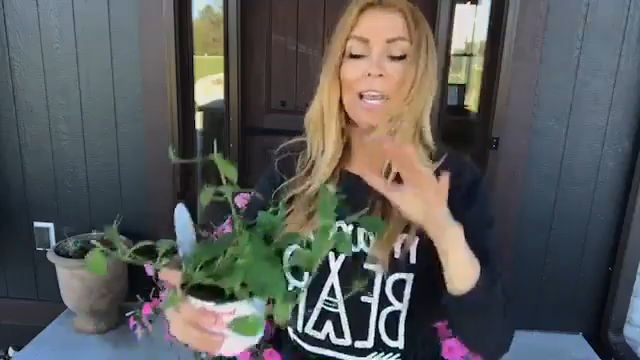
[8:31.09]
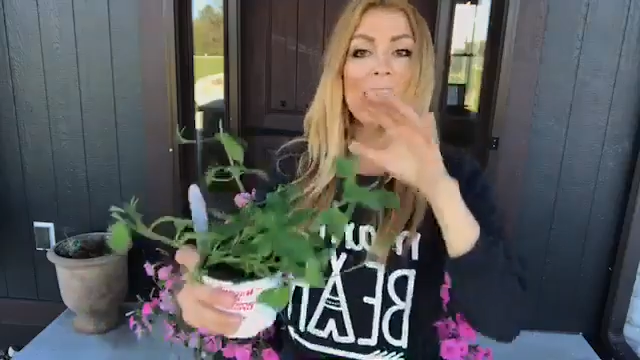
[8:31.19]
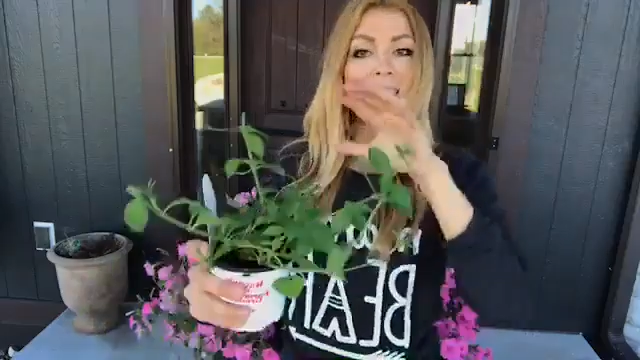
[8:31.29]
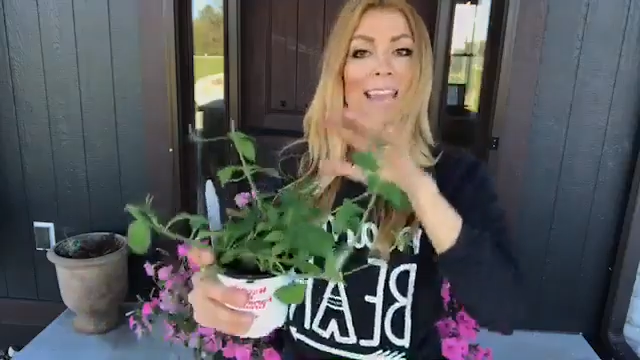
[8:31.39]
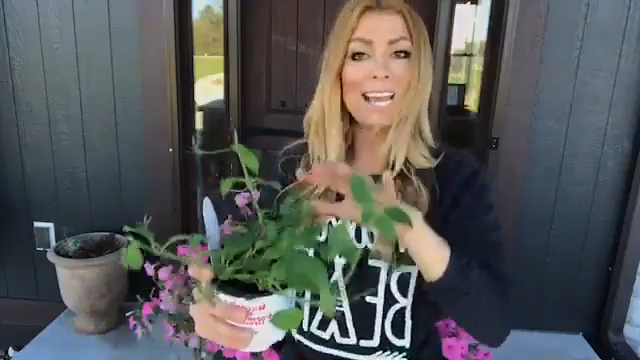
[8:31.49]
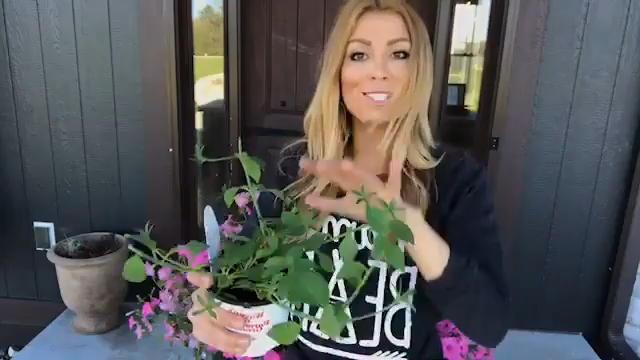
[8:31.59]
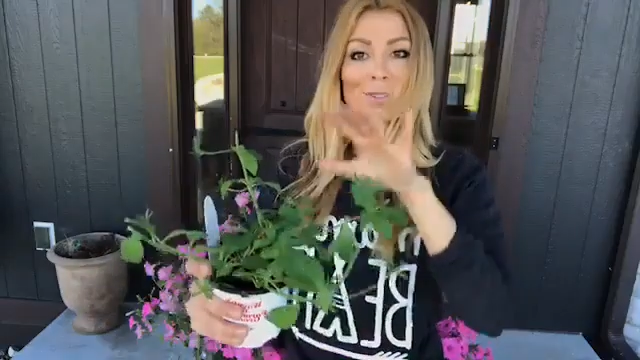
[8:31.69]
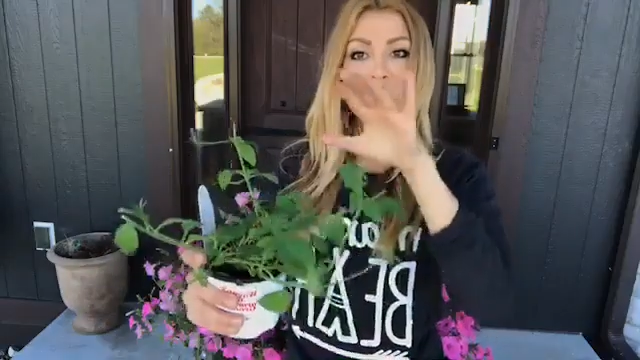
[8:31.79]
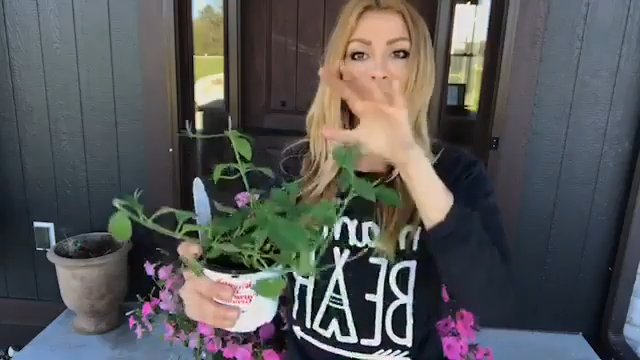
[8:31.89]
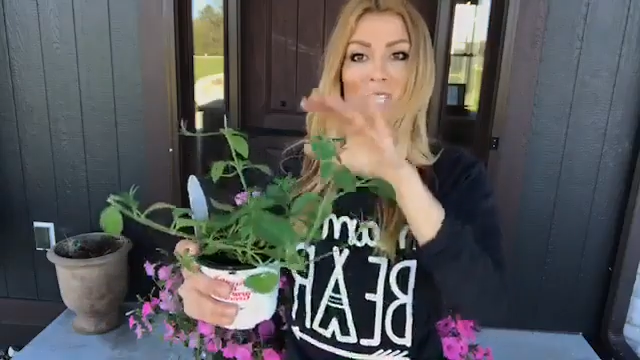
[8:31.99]
And
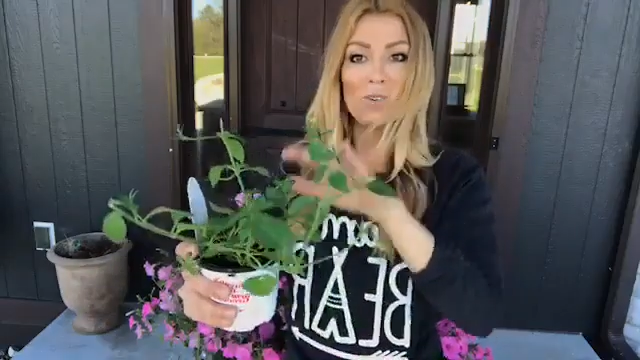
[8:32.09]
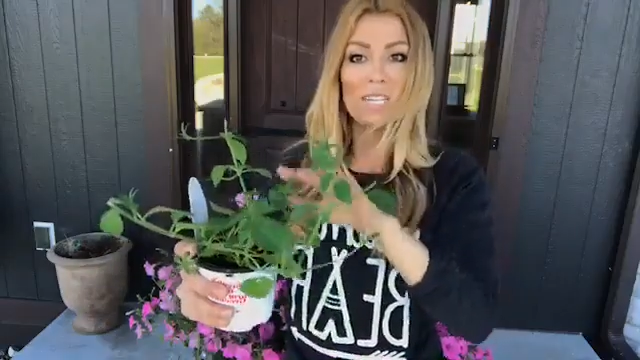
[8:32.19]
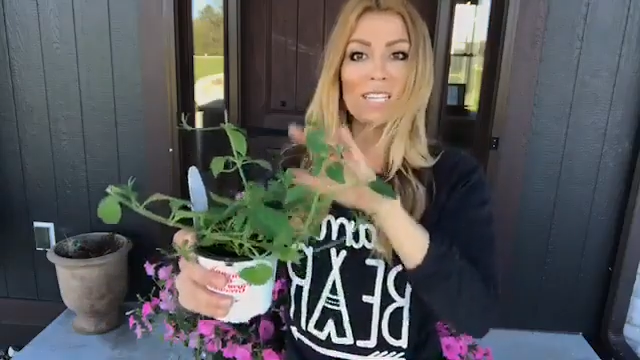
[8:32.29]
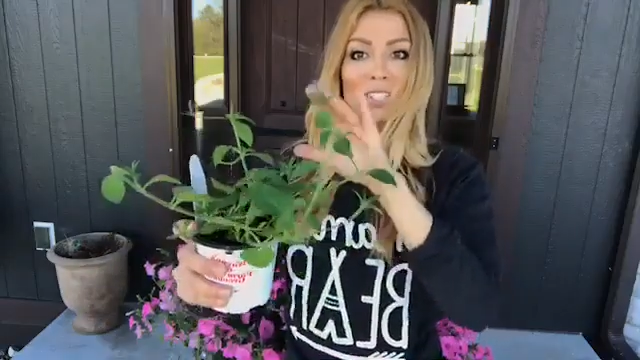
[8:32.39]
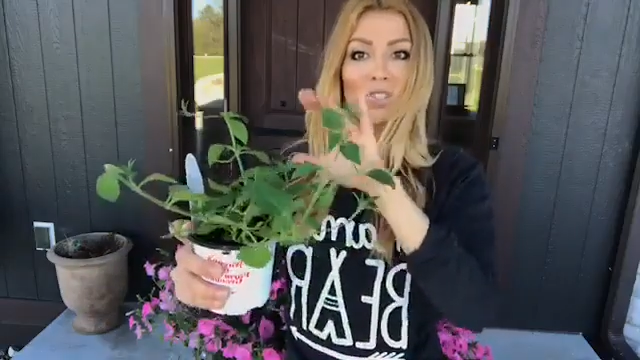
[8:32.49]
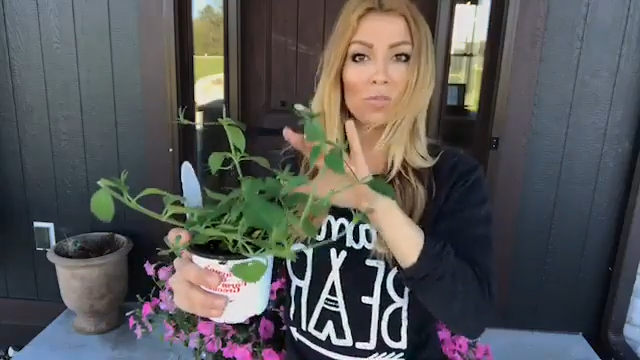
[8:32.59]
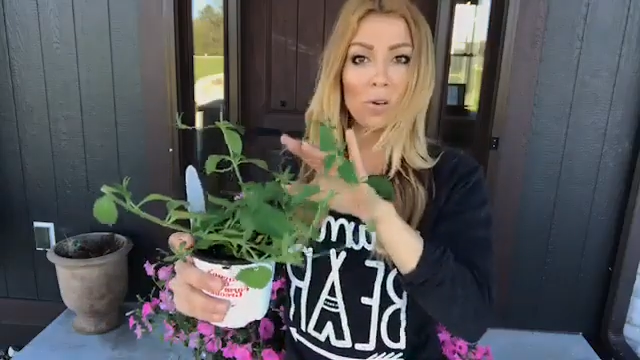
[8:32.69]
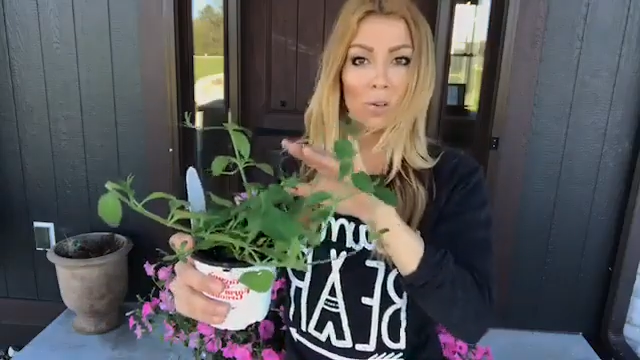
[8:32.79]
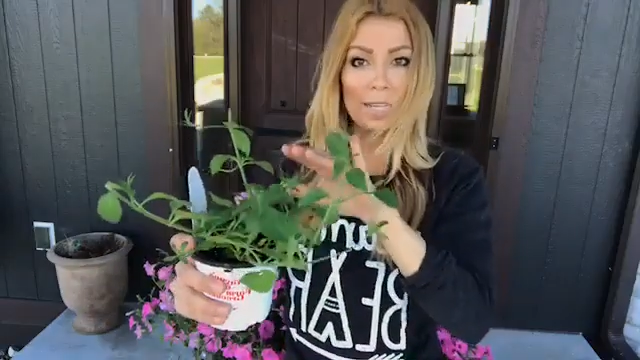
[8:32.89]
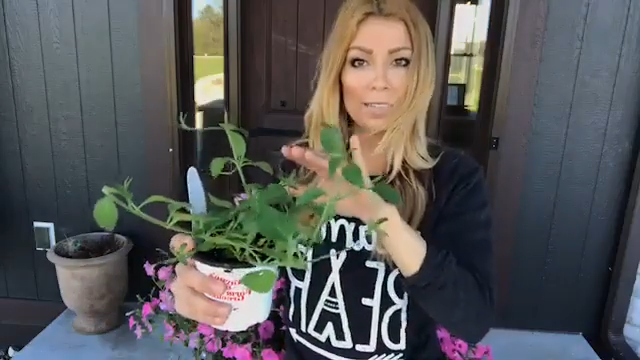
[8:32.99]
that's when you can
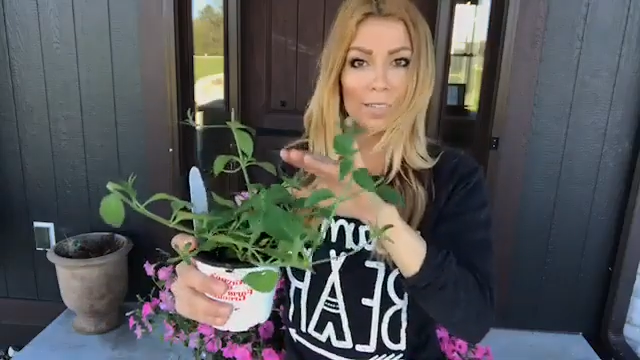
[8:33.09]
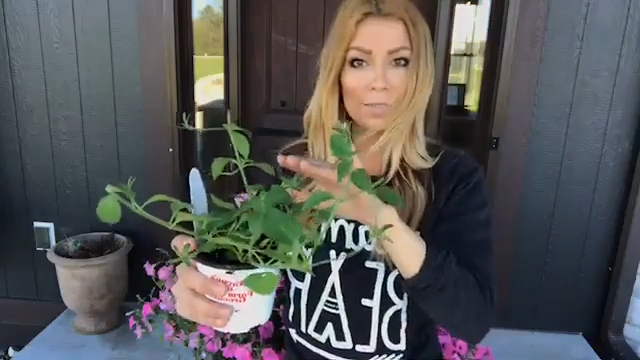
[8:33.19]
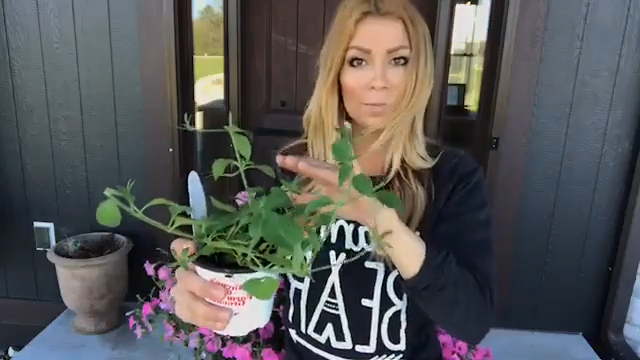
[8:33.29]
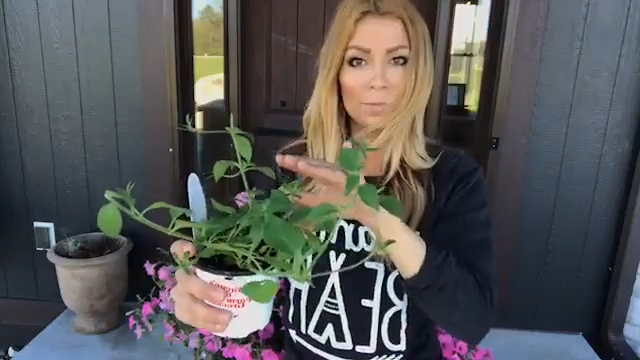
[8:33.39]
control it,